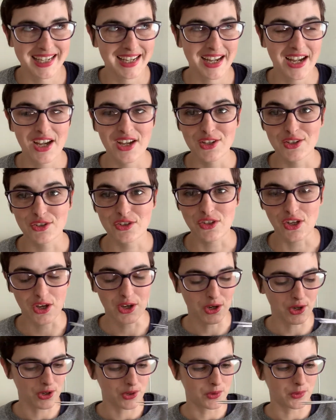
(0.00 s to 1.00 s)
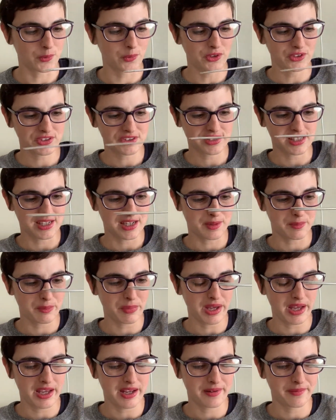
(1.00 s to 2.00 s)
So we'll see, but
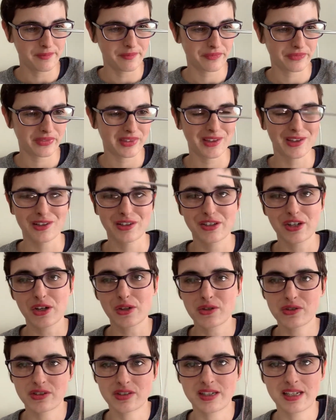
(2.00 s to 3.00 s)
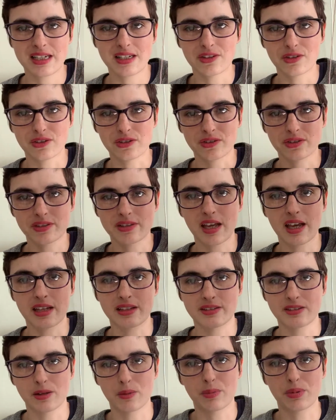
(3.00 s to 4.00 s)
toes and heels, that's
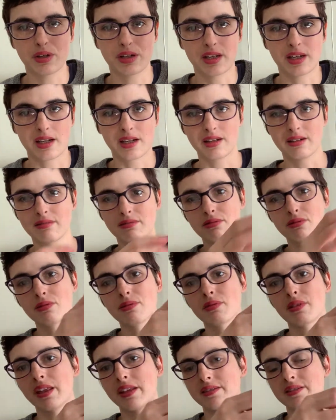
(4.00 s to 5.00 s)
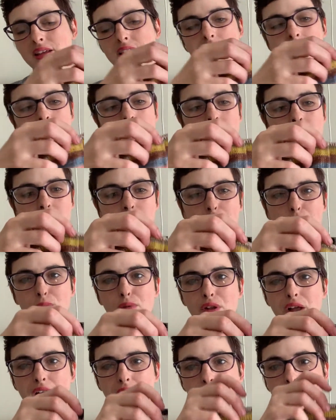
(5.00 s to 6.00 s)
like a couple
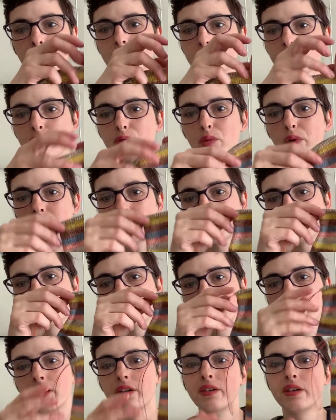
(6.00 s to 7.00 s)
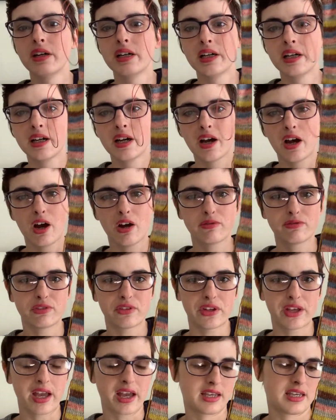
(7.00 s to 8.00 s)
hours of work. So hopefully I
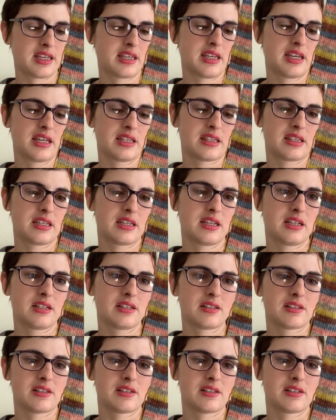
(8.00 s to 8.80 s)
can get these